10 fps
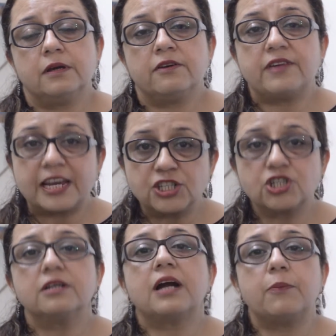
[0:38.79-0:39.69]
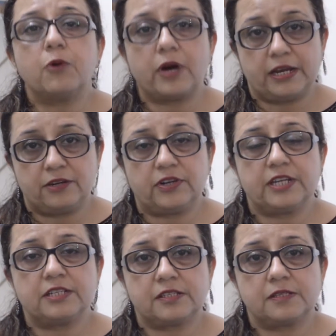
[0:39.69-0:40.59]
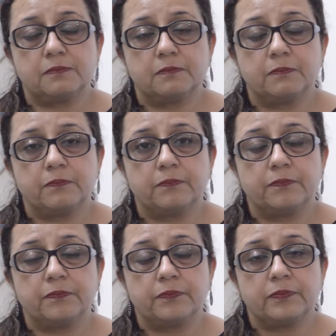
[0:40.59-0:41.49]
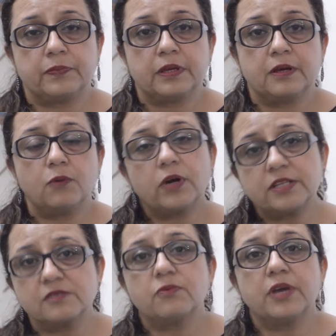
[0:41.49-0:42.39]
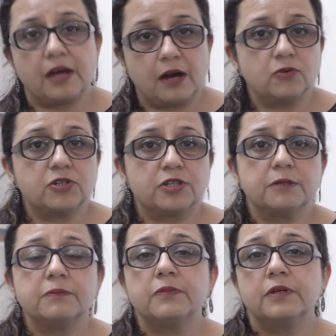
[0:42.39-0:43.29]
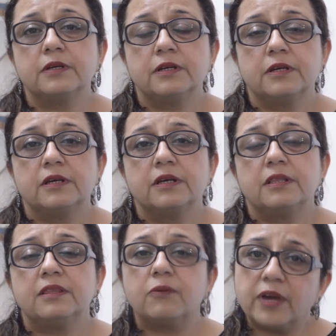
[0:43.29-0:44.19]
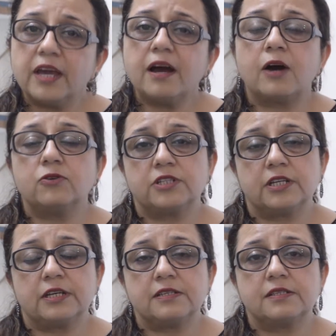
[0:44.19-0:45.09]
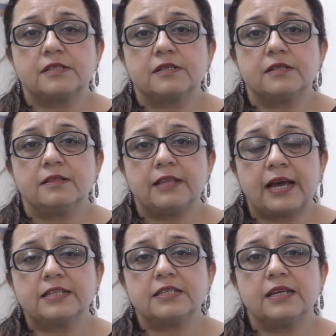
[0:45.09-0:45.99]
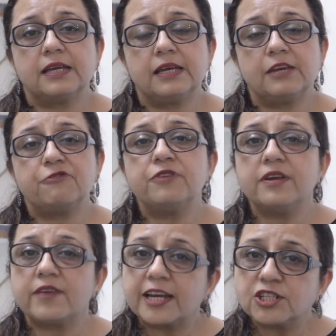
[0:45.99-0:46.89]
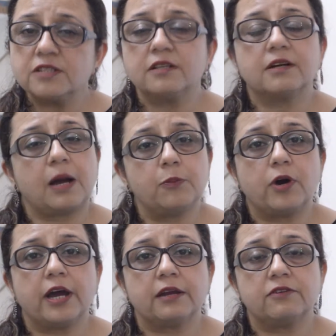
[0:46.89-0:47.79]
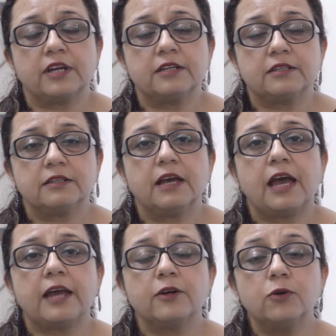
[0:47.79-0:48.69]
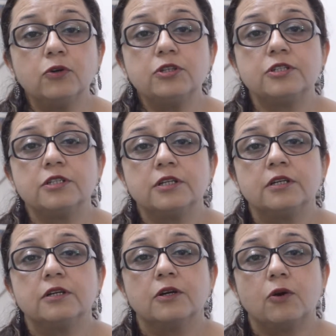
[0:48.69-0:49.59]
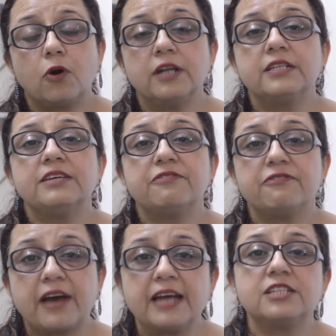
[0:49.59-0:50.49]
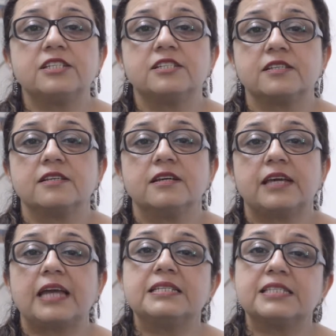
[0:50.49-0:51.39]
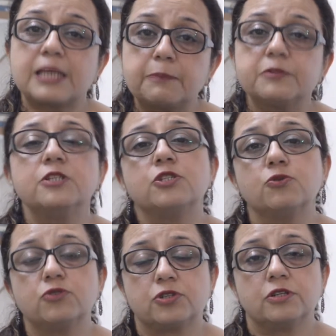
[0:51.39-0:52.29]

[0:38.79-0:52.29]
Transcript: ration carbohydrates, what is the way out? The way out is that if we ration the carbohydrate and good quality fats can substitute